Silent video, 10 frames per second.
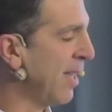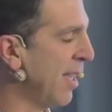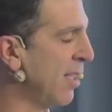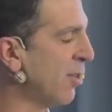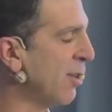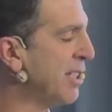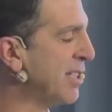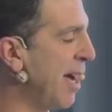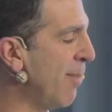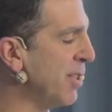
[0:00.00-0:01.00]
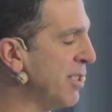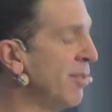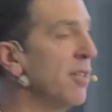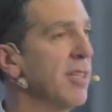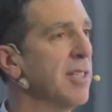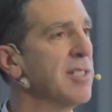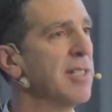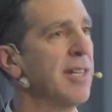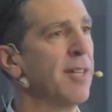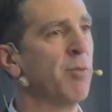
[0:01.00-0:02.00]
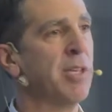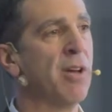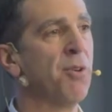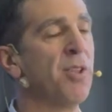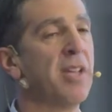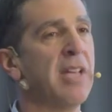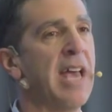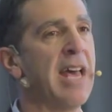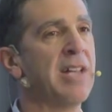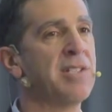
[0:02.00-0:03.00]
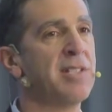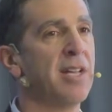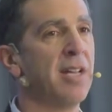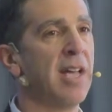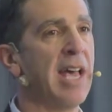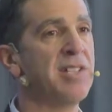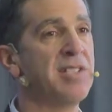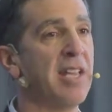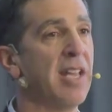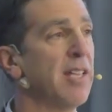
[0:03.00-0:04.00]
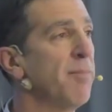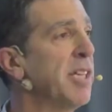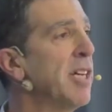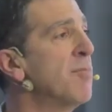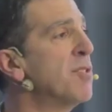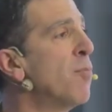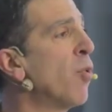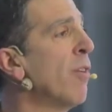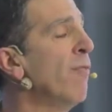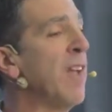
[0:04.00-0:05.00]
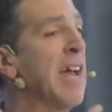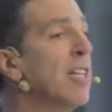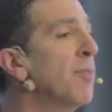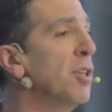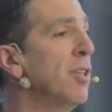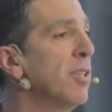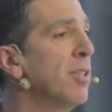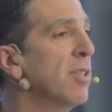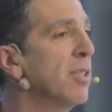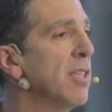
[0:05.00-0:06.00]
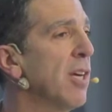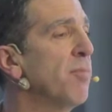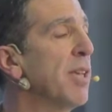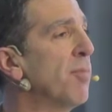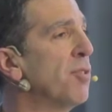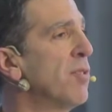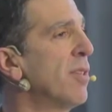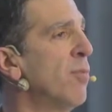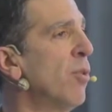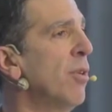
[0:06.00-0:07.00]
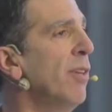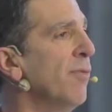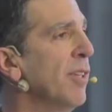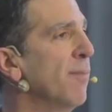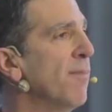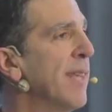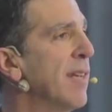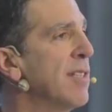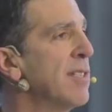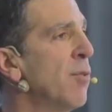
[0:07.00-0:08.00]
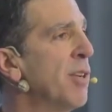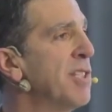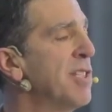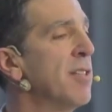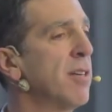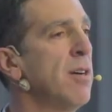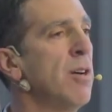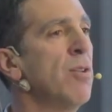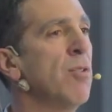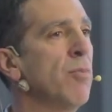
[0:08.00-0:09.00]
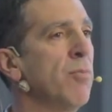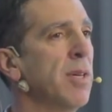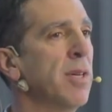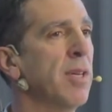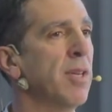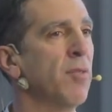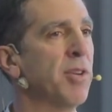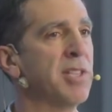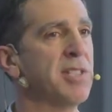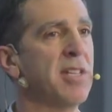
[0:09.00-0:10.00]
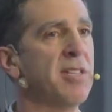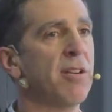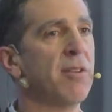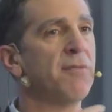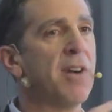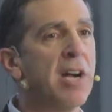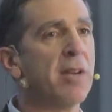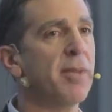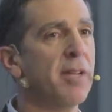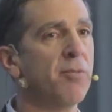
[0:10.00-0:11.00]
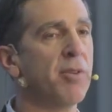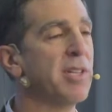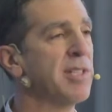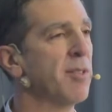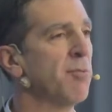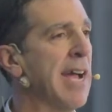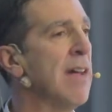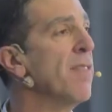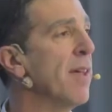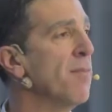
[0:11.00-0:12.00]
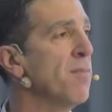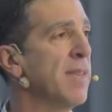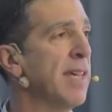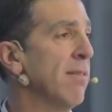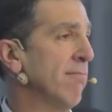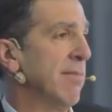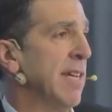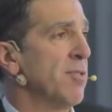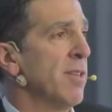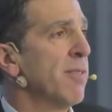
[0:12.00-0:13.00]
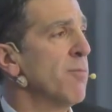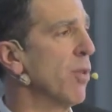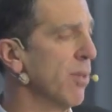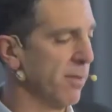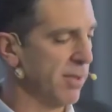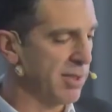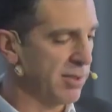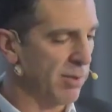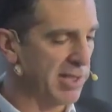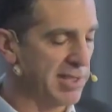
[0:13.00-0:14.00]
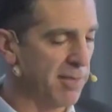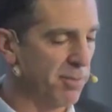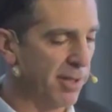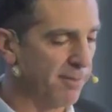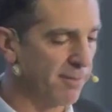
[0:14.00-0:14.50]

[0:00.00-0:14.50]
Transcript: Increased opportunities. We know that as it becomes more available, young people drink more often. So when it's in their home, when it's in their environment, when it's around them, they drink more, quite simply.